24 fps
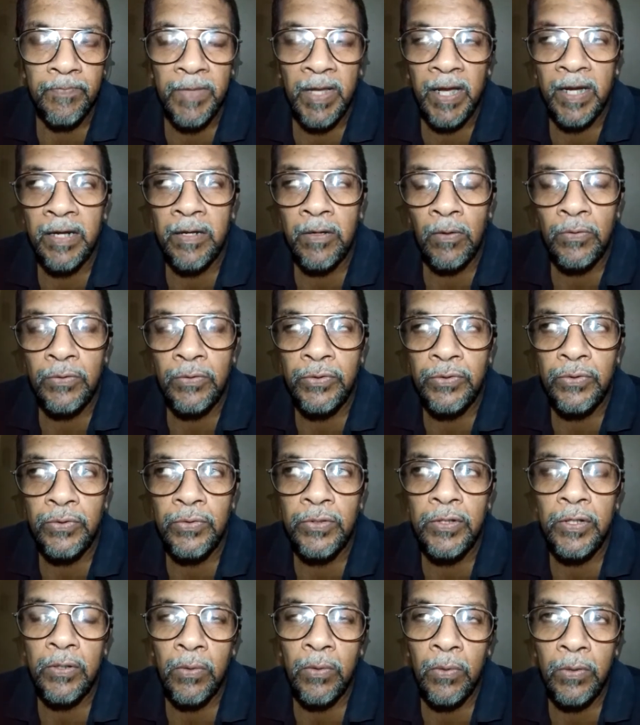and also
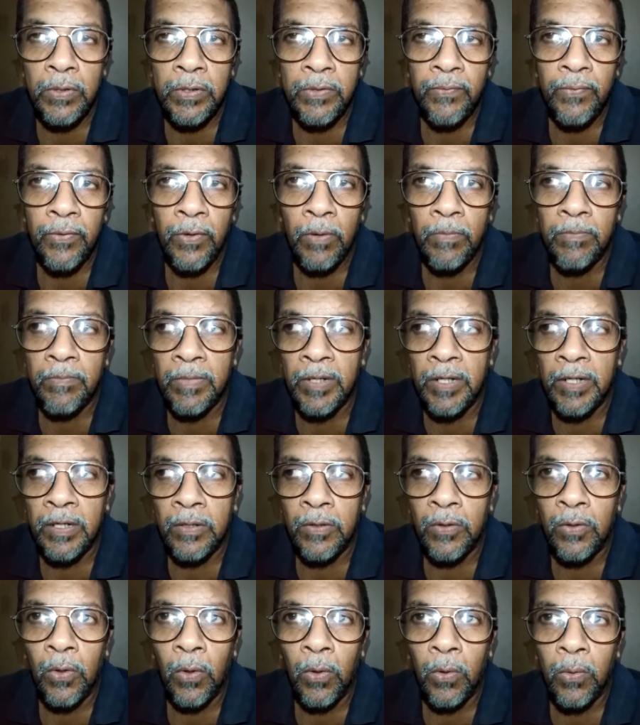the road from
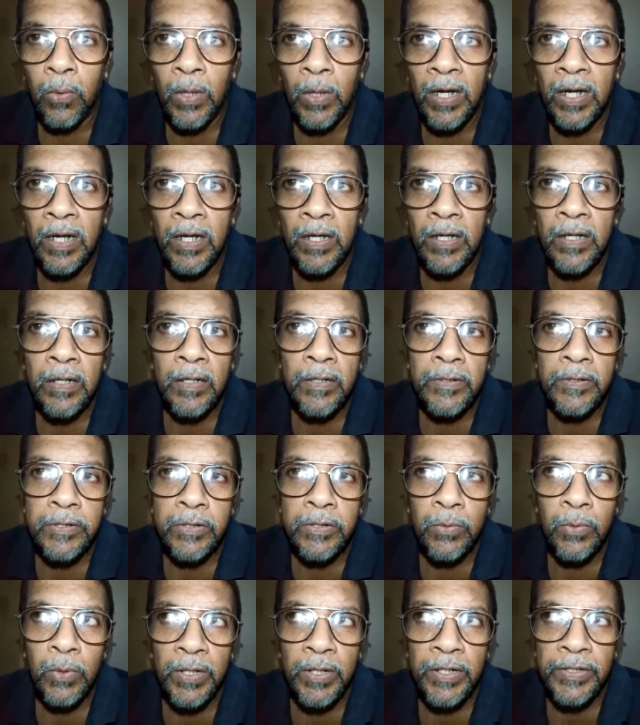Kohuwala
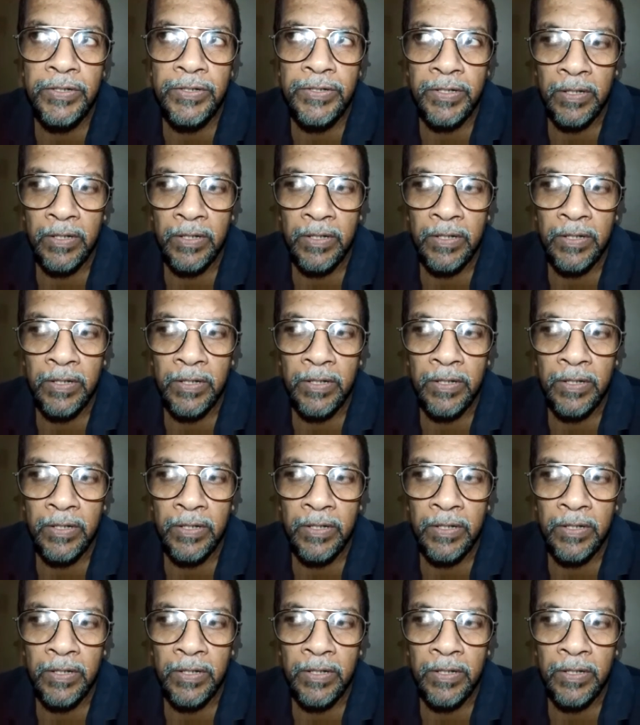towards